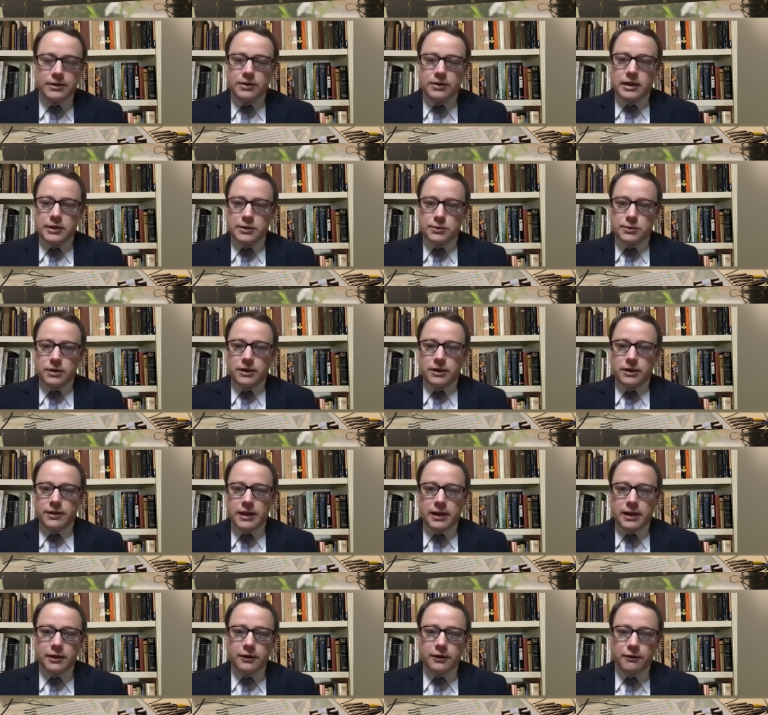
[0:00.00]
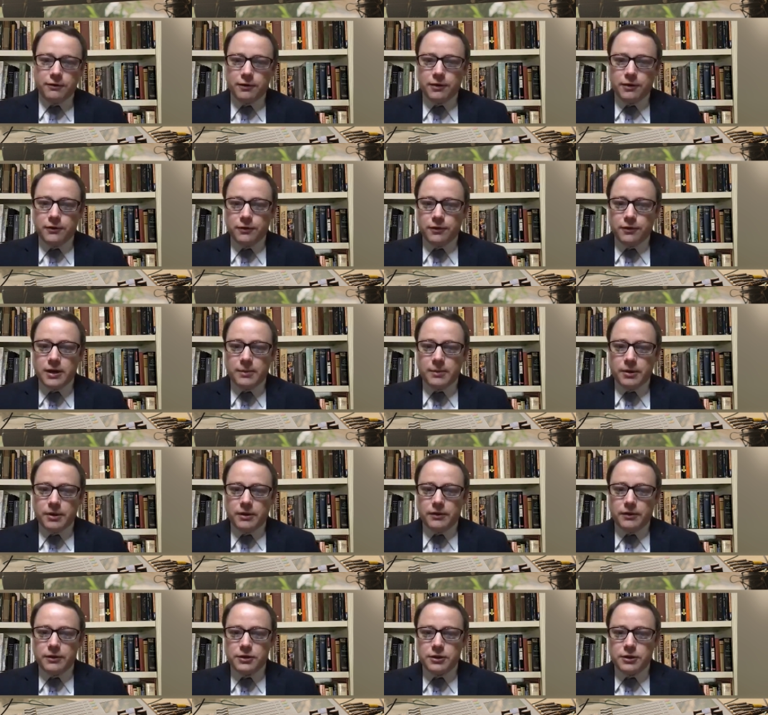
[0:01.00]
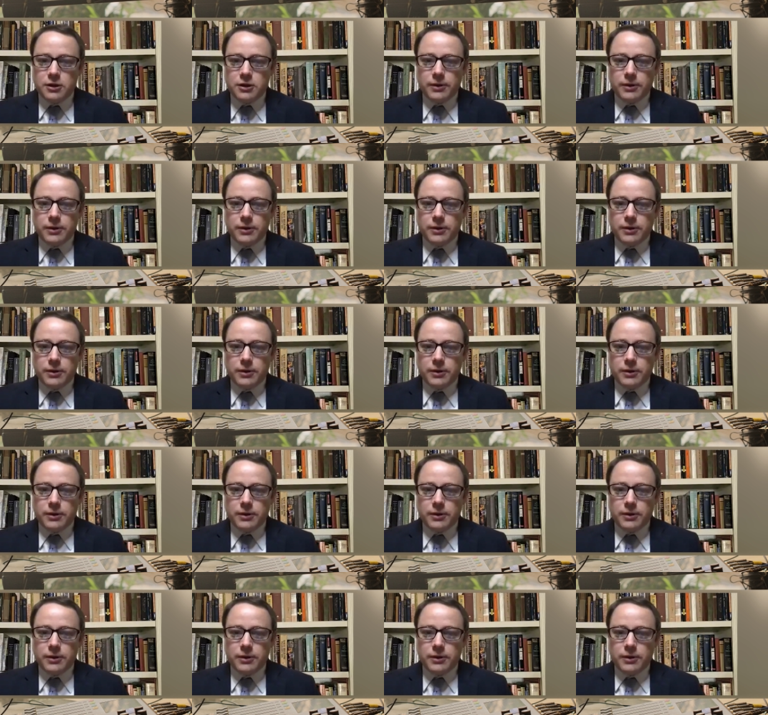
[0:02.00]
I just I just want to thank you for for coming on the